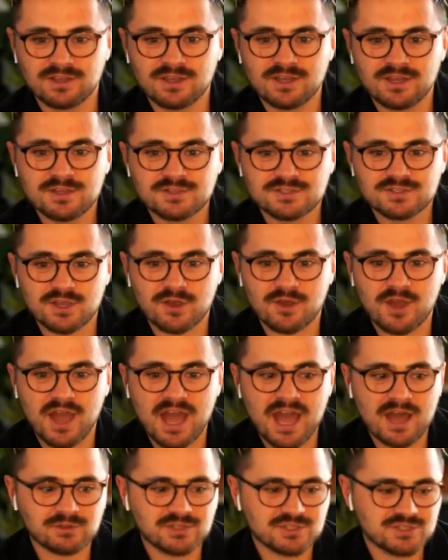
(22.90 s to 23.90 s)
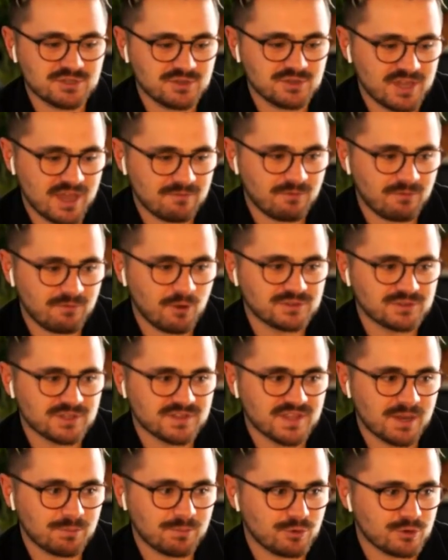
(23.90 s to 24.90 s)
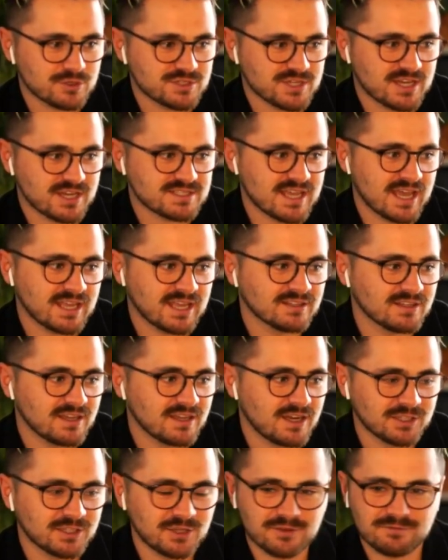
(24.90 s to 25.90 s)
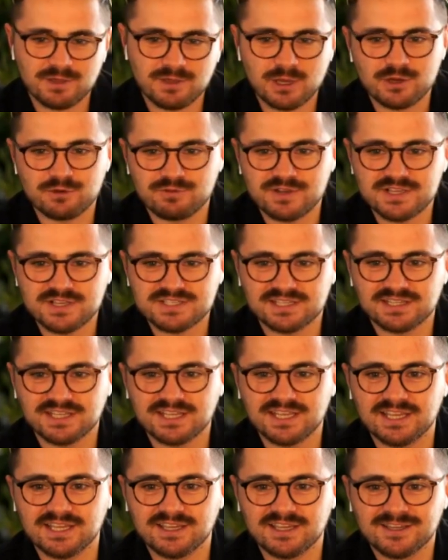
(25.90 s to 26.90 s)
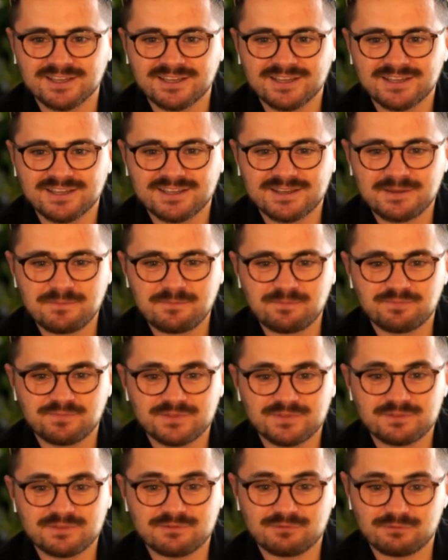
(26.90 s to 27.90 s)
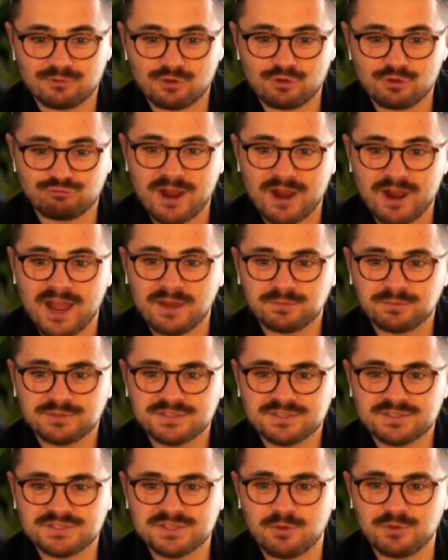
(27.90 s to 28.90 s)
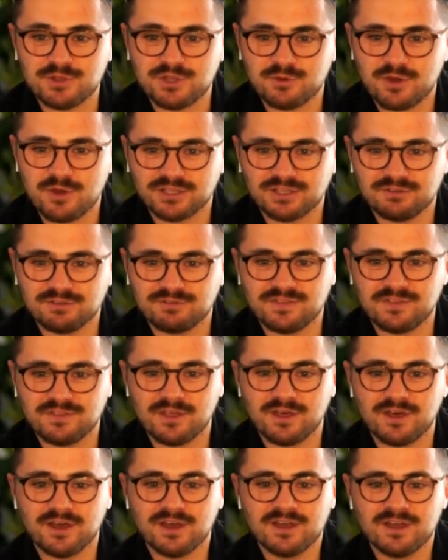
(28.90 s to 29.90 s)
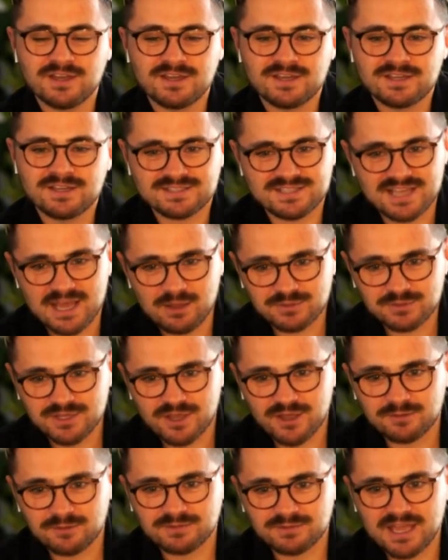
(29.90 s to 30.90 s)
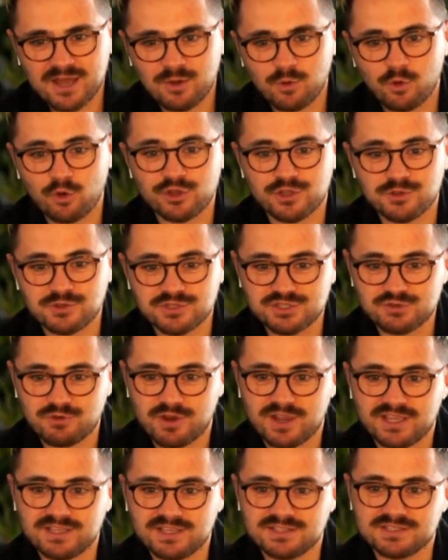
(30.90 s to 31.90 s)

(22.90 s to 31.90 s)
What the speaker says: So how did you get involved in that project? And I know you very recently wrapped. So are you kind of in the downtime now, or are you straight into